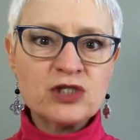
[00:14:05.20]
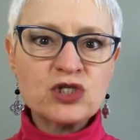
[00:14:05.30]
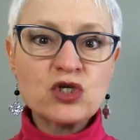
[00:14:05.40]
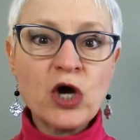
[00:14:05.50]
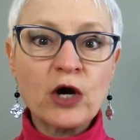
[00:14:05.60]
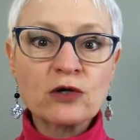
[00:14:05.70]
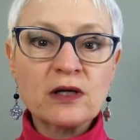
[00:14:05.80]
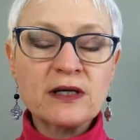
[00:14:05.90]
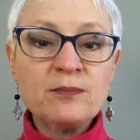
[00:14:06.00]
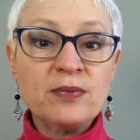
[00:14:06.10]
just
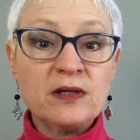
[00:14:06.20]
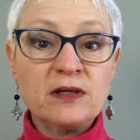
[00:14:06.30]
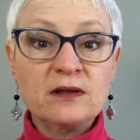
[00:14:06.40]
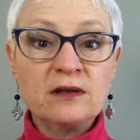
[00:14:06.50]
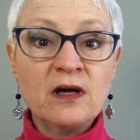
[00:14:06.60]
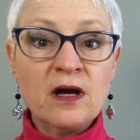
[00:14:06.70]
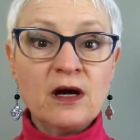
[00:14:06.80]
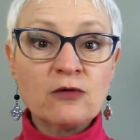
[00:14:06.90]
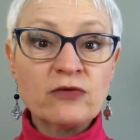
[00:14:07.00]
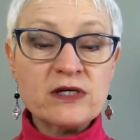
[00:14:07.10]
totally being
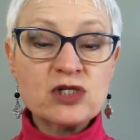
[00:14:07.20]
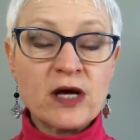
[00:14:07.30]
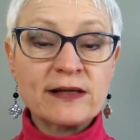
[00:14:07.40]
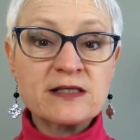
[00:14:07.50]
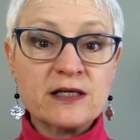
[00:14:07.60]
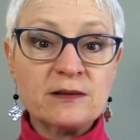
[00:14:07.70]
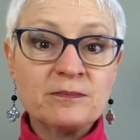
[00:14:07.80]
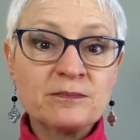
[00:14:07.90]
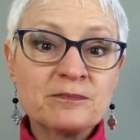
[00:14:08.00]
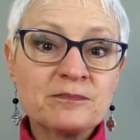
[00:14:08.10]
rejected.